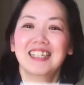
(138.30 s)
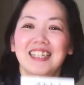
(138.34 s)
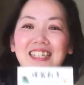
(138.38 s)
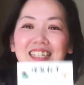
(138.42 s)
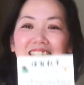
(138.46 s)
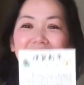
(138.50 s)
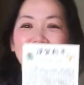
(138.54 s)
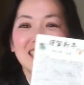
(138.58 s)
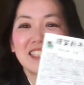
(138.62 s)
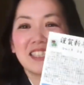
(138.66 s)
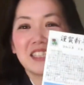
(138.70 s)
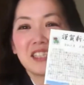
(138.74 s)

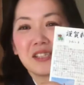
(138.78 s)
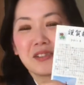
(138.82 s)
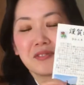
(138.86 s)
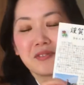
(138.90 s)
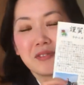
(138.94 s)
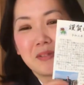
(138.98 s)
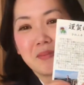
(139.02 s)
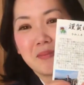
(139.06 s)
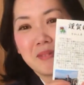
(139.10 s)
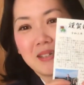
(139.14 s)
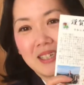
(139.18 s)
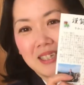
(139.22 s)
this is
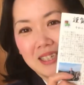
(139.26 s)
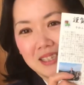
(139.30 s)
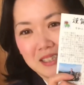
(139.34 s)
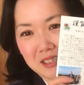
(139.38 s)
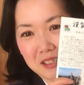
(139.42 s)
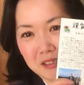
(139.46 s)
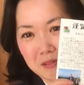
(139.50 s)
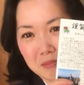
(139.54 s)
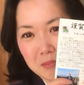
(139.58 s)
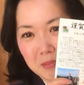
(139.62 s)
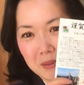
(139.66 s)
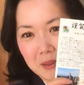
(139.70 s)
from my
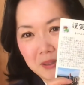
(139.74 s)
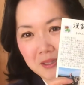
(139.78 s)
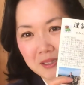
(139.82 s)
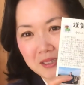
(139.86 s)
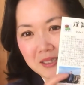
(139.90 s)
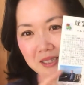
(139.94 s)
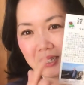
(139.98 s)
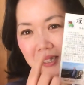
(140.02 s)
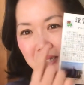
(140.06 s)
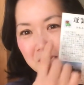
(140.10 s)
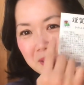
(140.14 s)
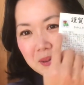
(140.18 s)
ex-boss.
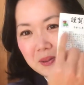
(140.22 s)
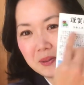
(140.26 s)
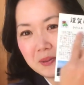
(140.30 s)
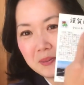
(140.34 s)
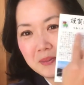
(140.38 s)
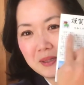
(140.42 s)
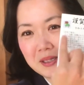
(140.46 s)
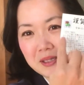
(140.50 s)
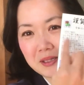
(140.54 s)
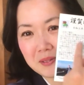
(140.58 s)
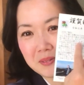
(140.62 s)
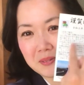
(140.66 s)
He
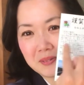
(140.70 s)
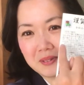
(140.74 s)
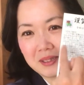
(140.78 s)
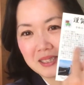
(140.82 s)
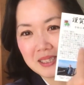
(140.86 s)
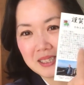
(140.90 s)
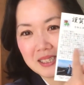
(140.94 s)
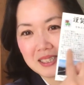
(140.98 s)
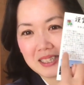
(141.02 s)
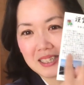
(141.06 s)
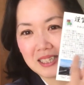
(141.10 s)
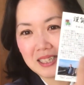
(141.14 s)
always writes